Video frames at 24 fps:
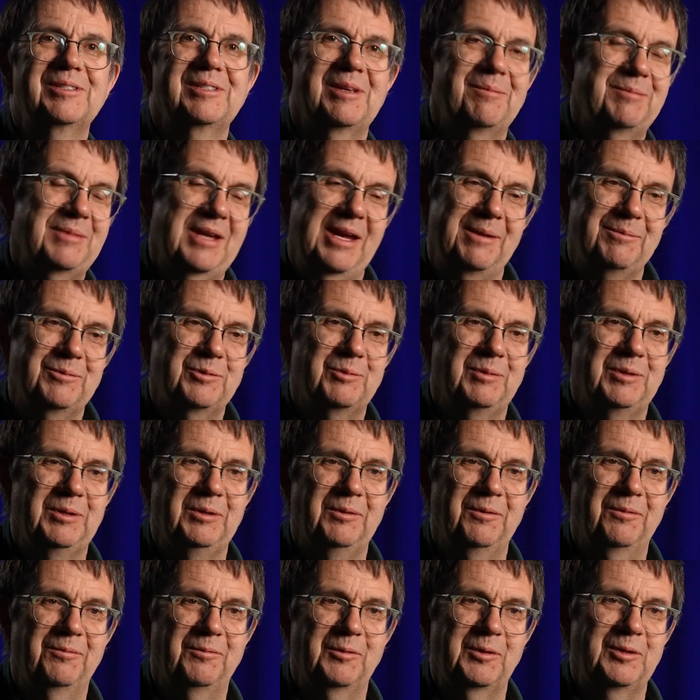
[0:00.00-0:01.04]
Sometimes when
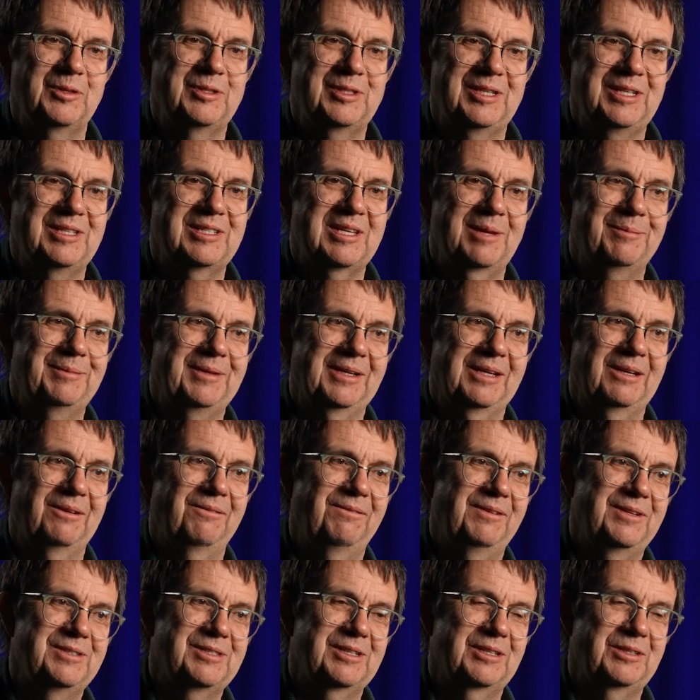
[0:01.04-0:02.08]
you first see something in
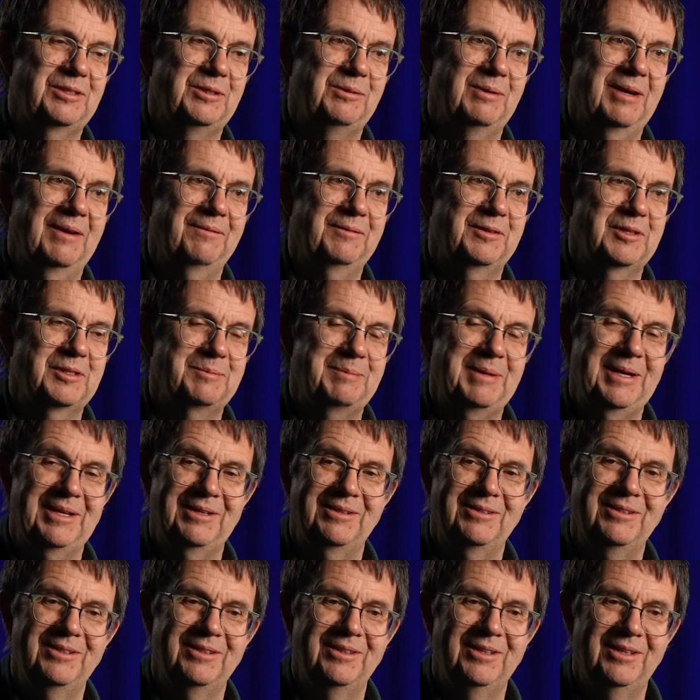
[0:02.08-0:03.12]
physics, you have to
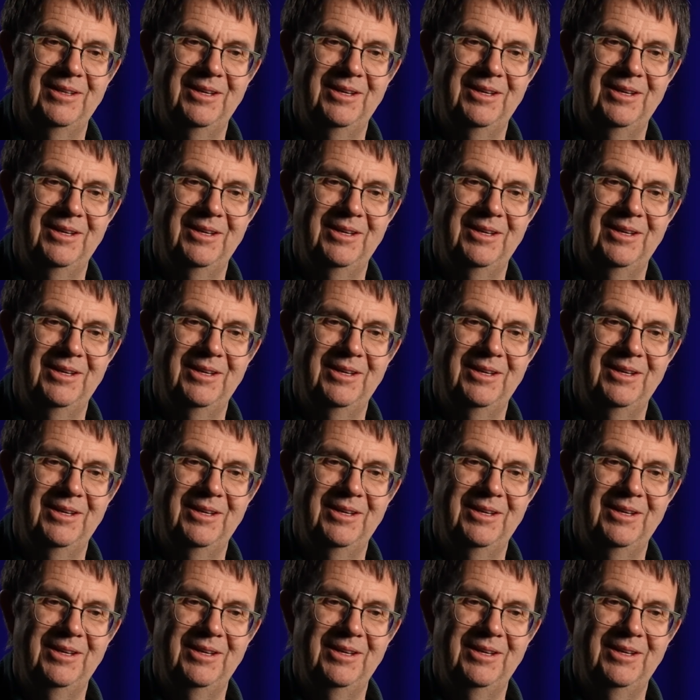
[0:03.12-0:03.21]
spend